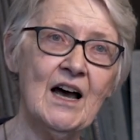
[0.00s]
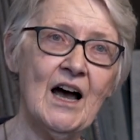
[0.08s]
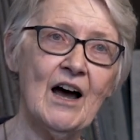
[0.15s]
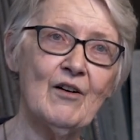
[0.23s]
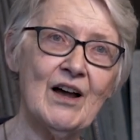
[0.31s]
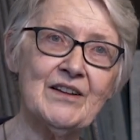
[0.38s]

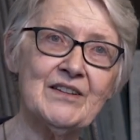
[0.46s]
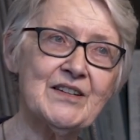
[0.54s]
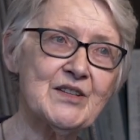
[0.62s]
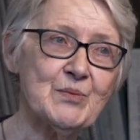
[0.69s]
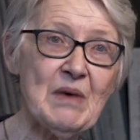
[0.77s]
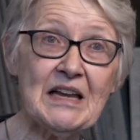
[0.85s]
Her aunt
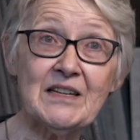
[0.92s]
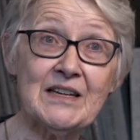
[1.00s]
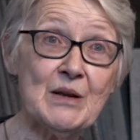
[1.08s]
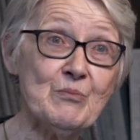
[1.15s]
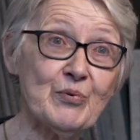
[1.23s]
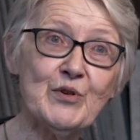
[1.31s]
has made
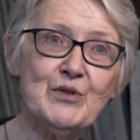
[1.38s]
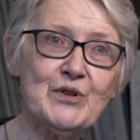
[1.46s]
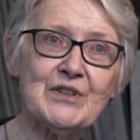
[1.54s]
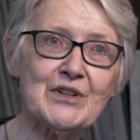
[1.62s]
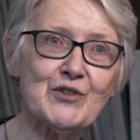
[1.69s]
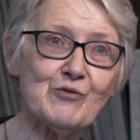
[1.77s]
an
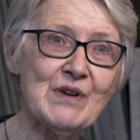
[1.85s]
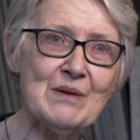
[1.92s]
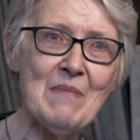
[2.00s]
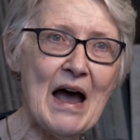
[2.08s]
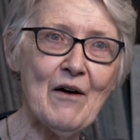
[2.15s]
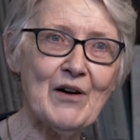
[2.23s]
imprudent
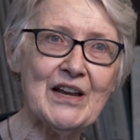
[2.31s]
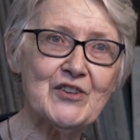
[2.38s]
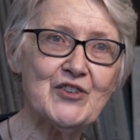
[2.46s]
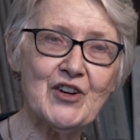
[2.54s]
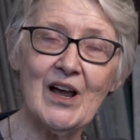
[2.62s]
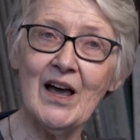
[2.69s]

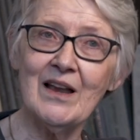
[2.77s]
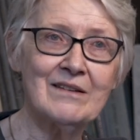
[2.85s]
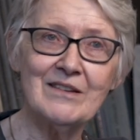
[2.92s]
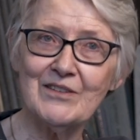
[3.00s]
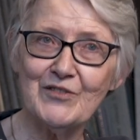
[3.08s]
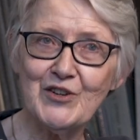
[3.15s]
remarriage
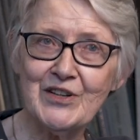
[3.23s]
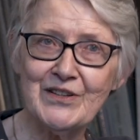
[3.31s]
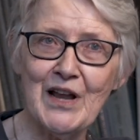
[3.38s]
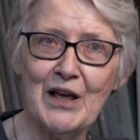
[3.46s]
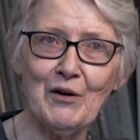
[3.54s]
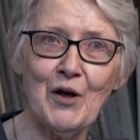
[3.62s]
and she's
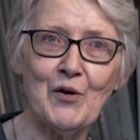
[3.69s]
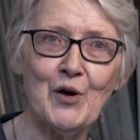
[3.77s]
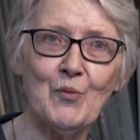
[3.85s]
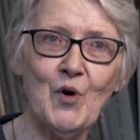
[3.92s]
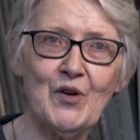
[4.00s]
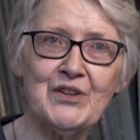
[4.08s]
no
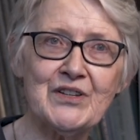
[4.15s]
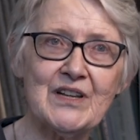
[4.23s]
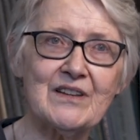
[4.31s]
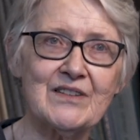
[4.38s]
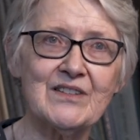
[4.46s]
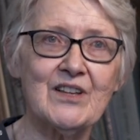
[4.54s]
longer
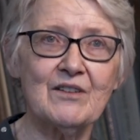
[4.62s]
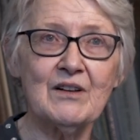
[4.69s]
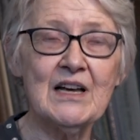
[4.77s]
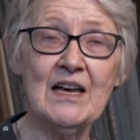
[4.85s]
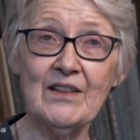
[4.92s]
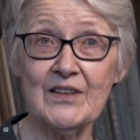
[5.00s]
wanted. So
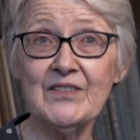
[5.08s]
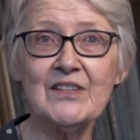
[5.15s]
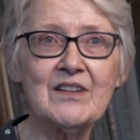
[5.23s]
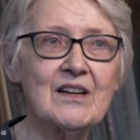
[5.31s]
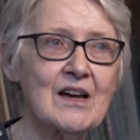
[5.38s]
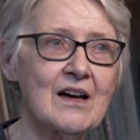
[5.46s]
this
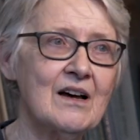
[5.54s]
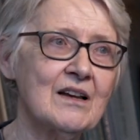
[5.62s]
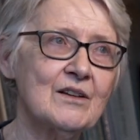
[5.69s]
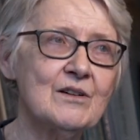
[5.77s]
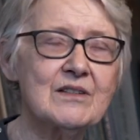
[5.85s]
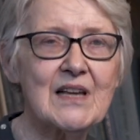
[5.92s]
is a girl
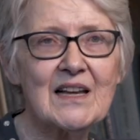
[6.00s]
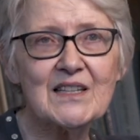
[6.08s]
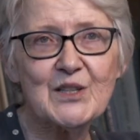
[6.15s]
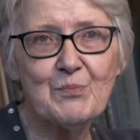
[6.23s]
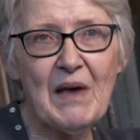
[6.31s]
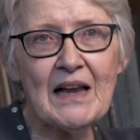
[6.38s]
who's
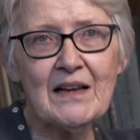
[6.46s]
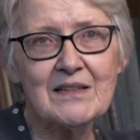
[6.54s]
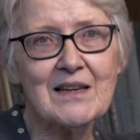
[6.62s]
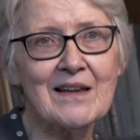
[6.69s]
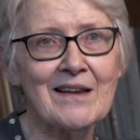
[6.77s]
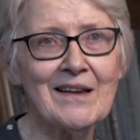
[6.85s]

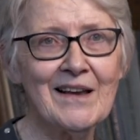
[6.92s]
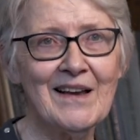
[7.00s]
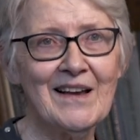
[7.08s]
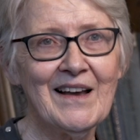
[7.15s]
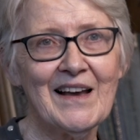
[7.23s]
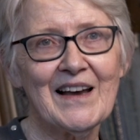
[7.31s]
expecting
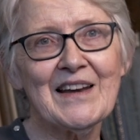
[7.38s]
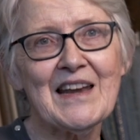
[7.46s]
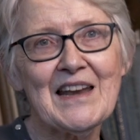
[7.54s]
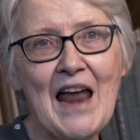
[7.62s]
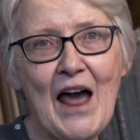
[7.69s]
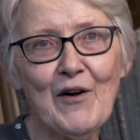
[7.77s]
an
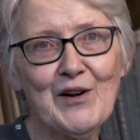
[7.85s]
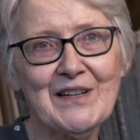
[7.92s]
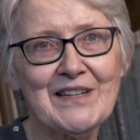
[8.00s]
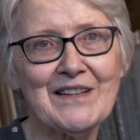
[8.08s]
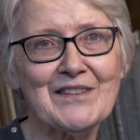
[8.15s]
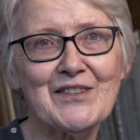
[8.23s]

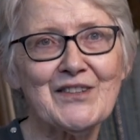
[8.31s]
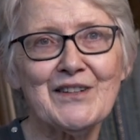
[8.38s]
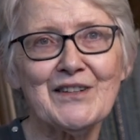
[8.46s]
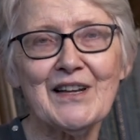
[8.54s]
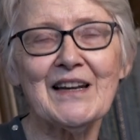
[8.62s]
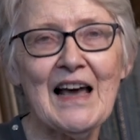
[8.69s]
inheritance
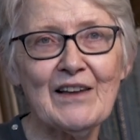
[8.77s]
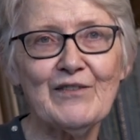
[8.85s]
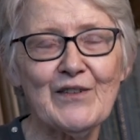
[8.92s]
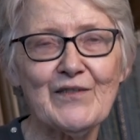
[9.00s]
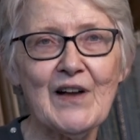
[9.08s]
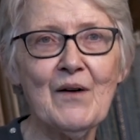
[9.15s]
and a
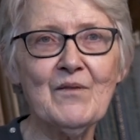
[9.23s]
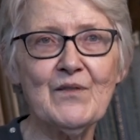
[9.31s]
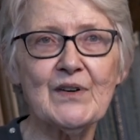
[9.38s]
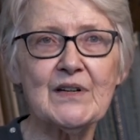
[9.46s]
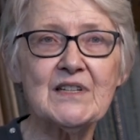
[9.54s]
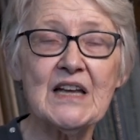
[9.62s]
life of
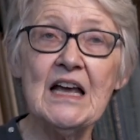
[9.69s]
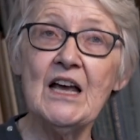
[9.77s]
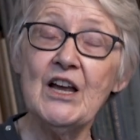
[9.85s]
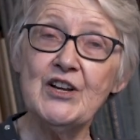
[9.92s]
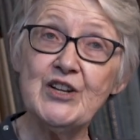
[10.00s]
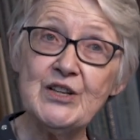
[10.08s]
comfort.
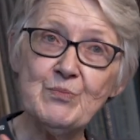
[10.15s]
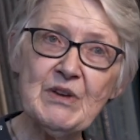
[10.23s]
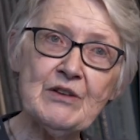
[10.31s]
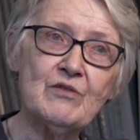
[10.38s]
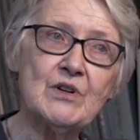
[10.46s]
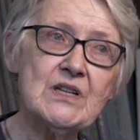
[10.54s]
She's
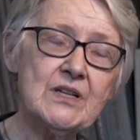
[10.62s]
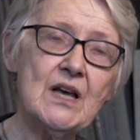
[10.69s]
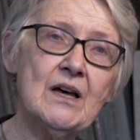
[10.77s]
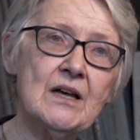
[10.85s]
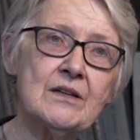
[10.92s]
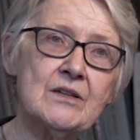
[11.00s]
been
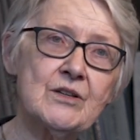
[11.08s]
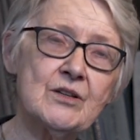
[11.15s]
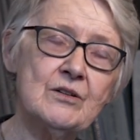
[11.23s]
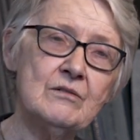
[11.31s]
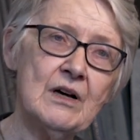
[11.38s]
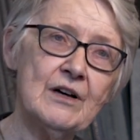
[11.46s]
returned
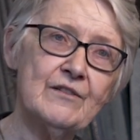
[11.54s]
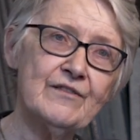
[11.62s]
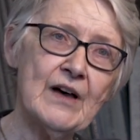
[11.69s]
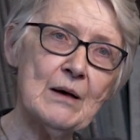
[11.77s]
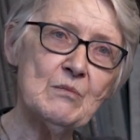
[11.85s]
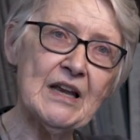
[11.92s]
to her
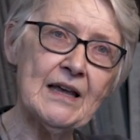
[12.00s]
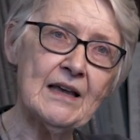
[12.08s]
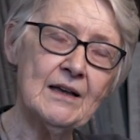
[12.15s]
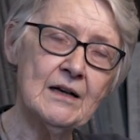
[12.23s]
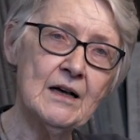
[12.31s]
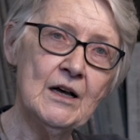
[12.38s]

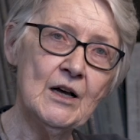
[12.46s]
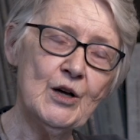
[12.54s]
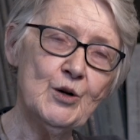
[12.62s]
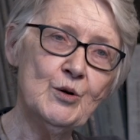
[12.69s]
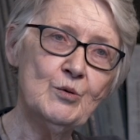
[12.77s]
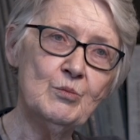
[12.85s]
family
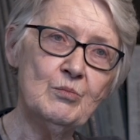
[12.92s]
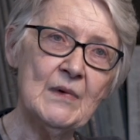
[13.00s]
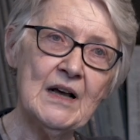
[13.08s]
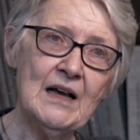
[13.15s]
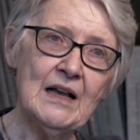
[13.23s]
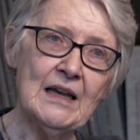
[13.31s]
who
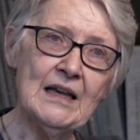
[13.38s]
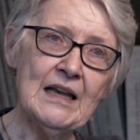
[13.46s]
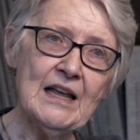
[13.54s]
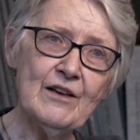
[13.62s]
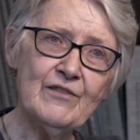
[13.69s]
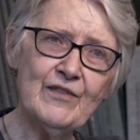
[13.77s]

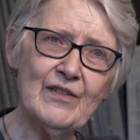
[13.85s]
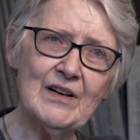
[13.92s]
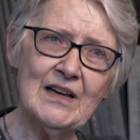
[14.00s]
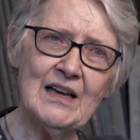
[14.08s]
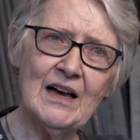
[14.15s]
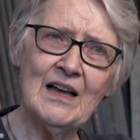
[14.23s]
live
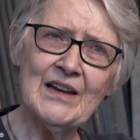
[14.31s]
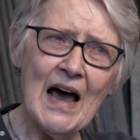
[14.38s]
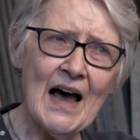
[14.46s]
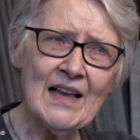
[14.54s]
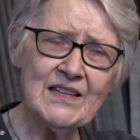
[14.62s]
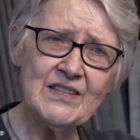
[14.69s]
an
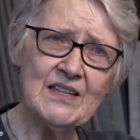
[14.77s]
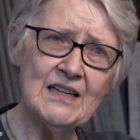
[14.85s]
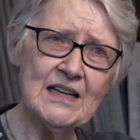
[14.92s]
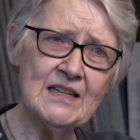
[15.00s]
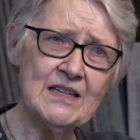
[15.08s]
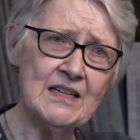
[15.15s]

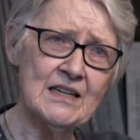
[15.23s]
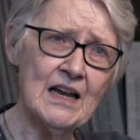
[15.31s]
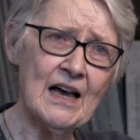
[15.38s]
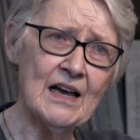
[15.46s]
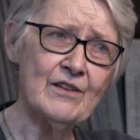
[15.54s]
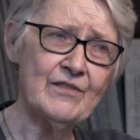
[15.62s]
isolated
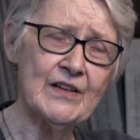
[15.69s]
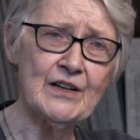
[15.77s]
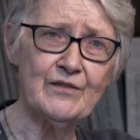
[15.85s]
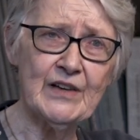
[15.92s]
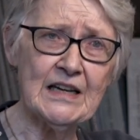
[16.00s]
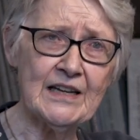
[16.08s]
life in
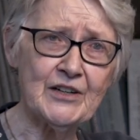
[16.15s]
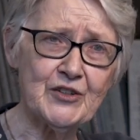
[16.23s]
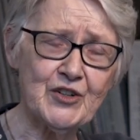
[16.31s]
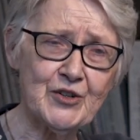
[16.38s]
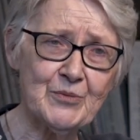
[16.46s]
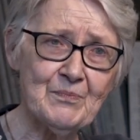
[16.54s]
a village.